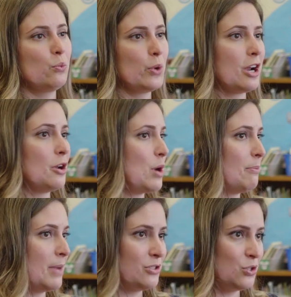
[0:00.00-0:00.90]
where I want
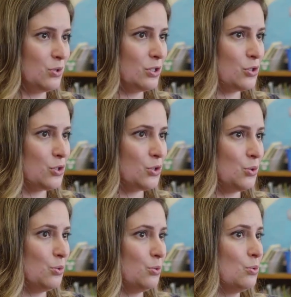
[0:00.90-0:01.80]
my students
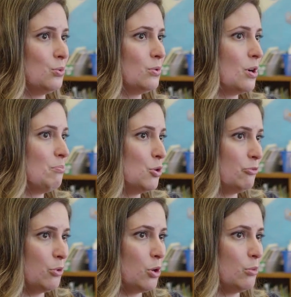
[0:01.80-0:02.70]
to move
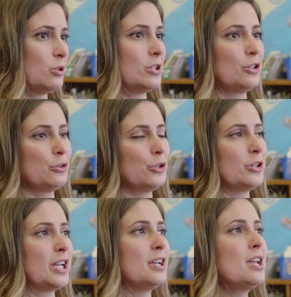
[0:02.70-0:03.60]
forward in their
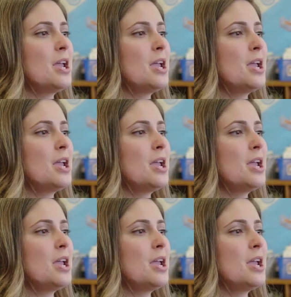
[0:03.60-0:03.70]
learning.